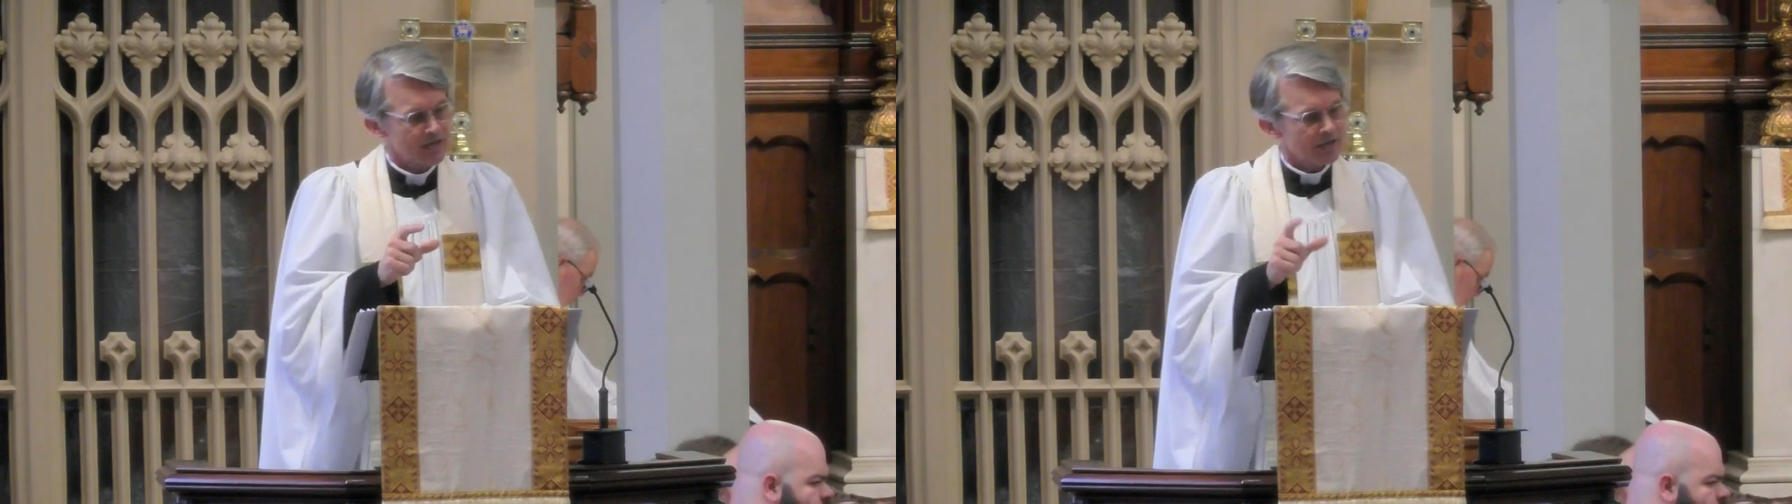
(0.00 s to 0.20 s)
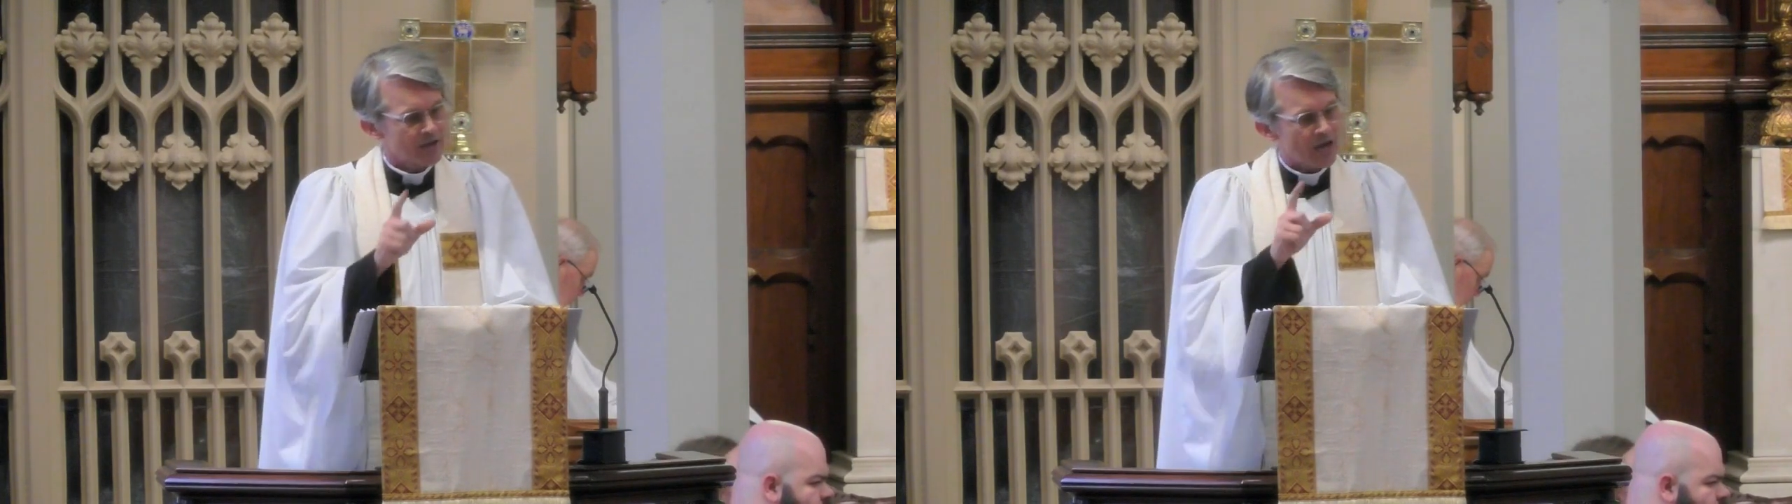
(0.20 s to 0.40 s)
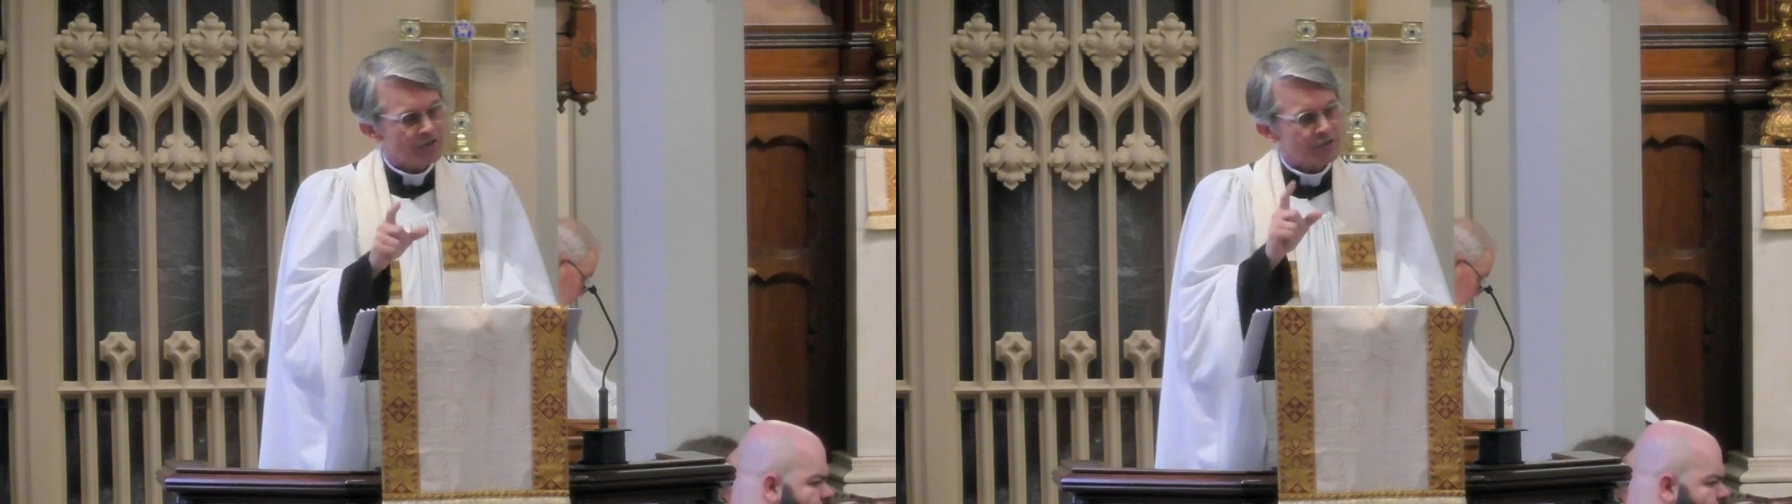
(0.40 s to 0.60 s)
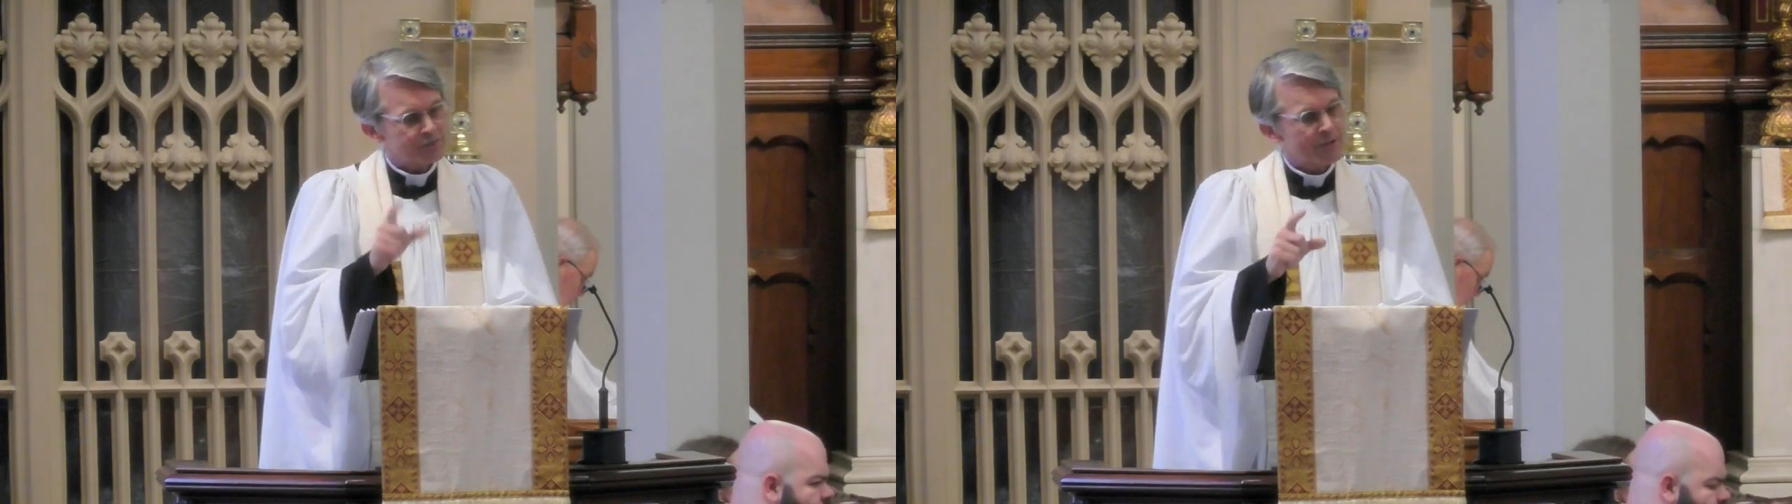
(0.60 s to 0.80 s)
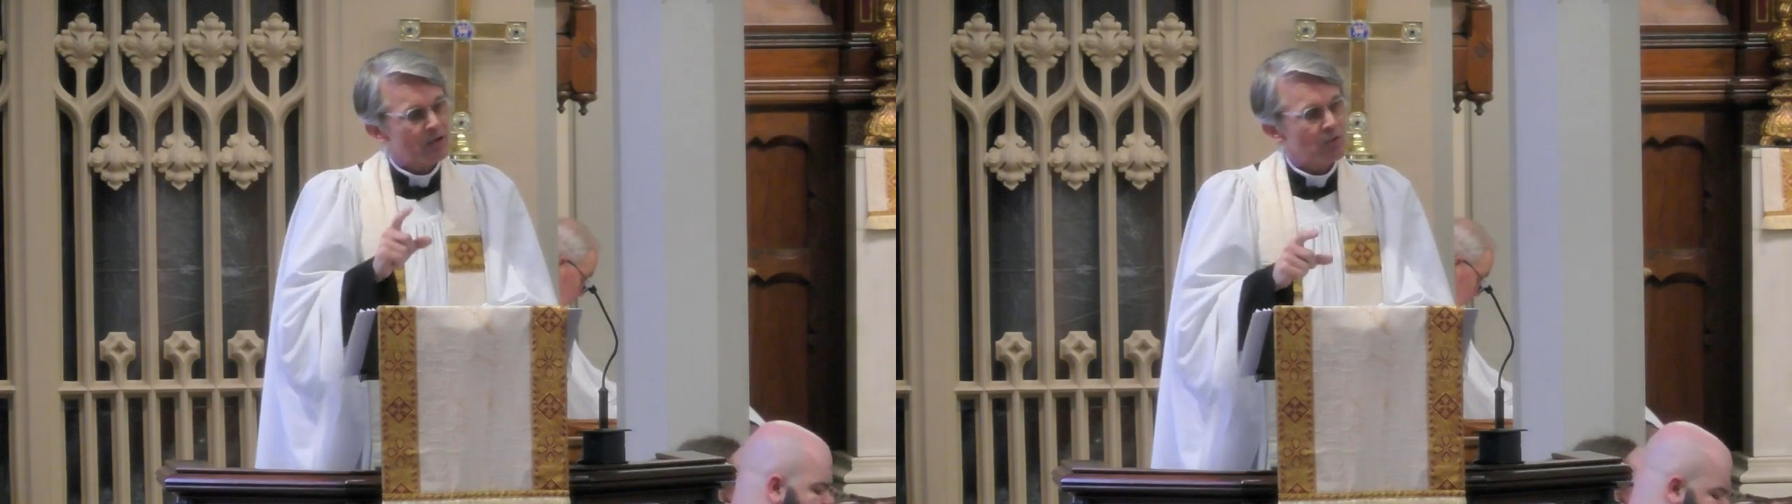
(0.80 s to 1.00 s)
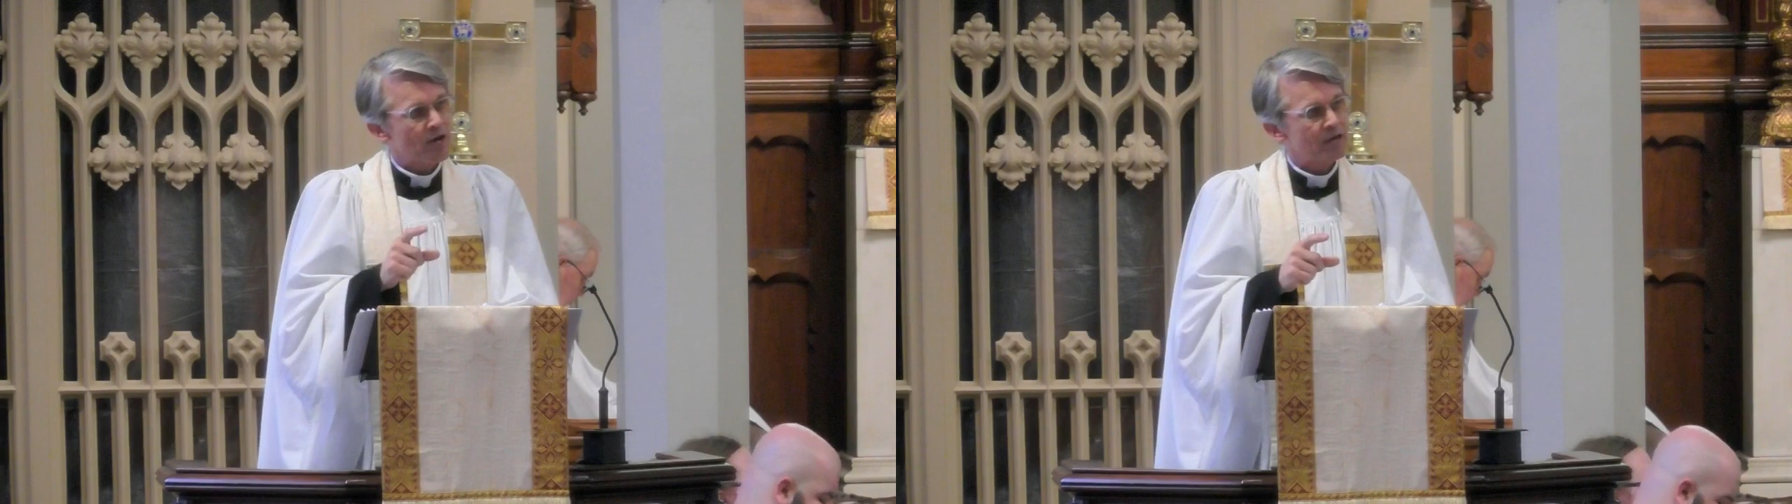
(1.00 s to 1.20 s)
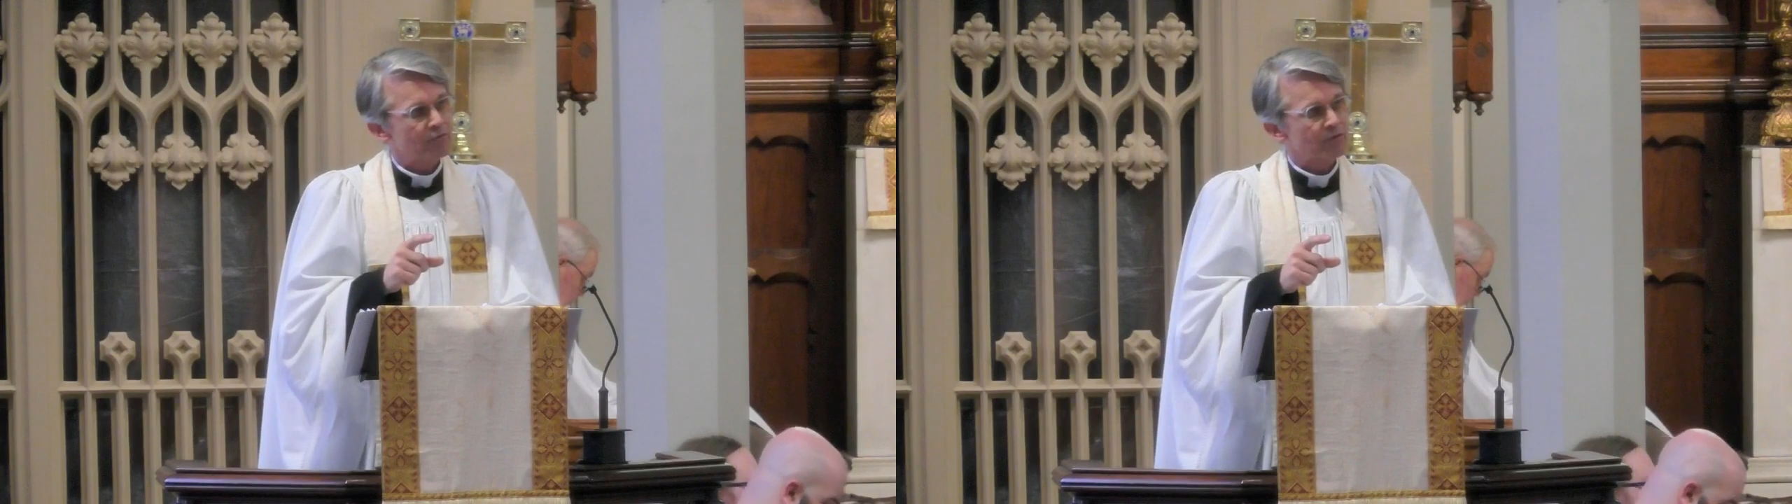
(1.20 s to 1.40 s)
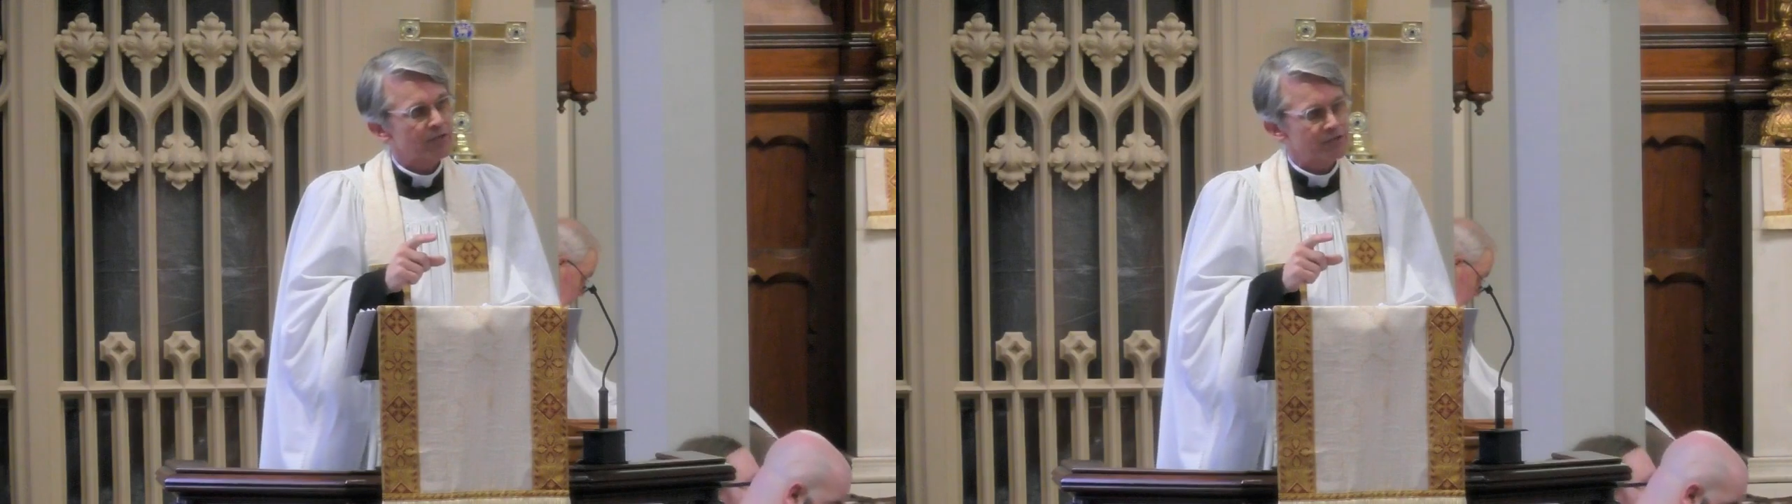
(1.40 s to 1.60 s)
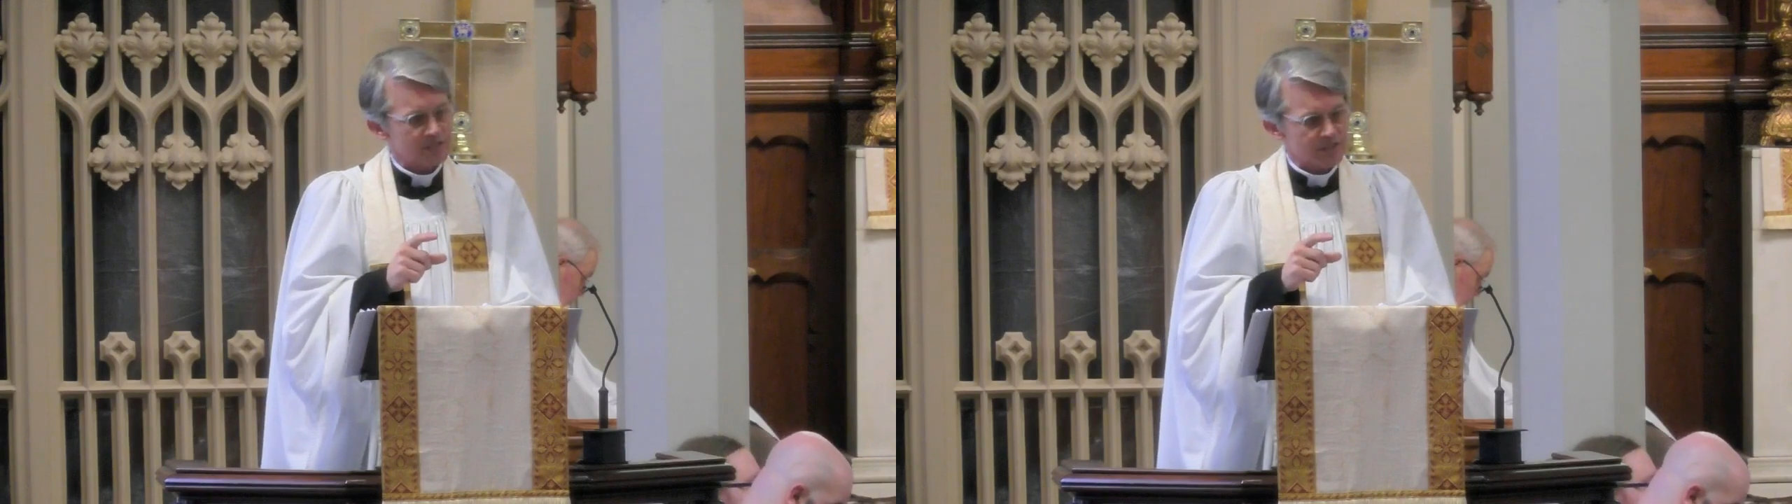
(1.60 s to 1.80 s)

not just by way of religious